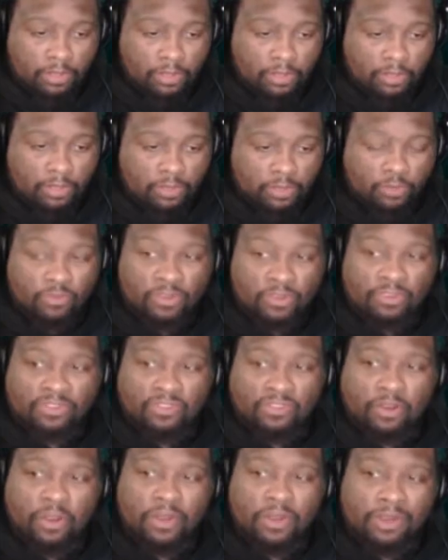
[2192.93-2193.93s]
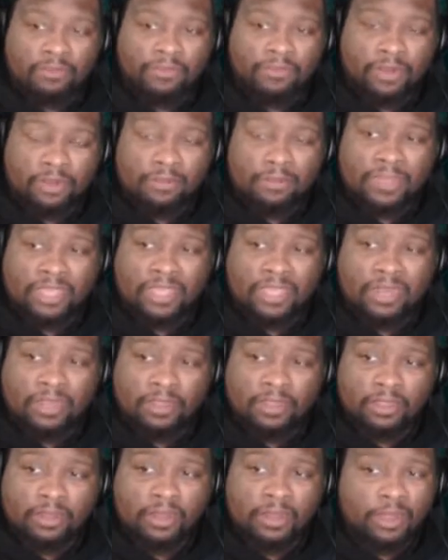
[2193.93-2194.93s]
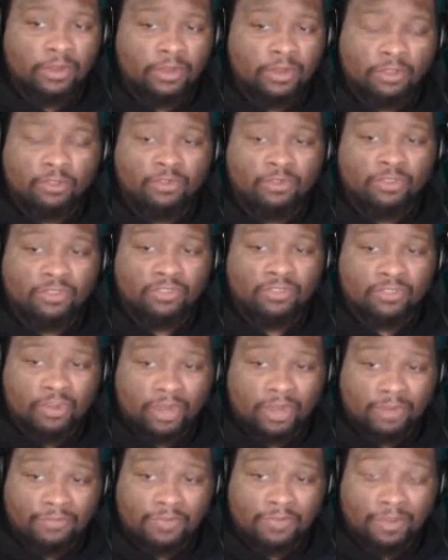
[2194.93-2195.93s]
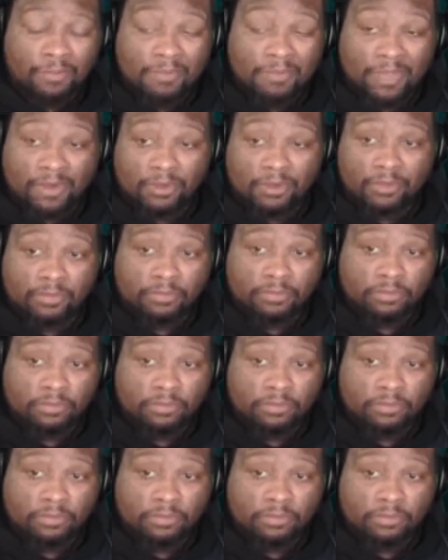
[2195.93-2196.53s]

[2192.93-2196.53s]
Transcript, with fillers: you just started from the beginning? No, no, you just started from the middle